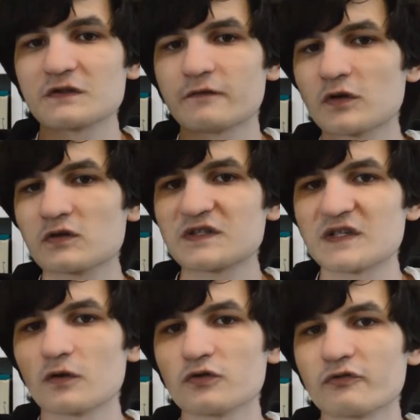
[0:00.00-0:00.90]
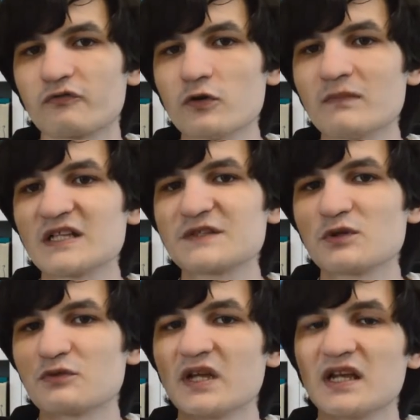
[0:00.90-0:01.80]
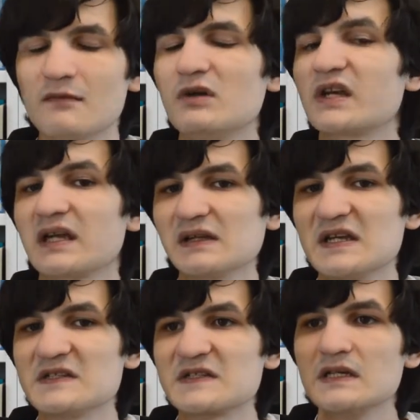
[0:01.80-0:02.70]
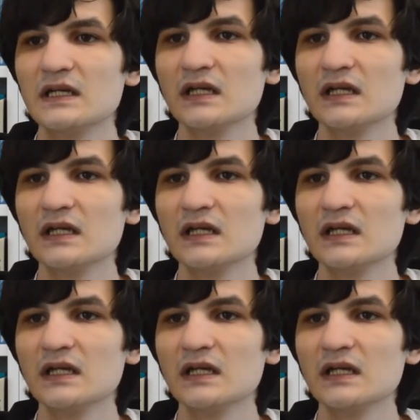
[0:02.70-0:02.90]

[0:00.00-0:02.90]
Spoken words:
focusing on the romance between him and Achilles.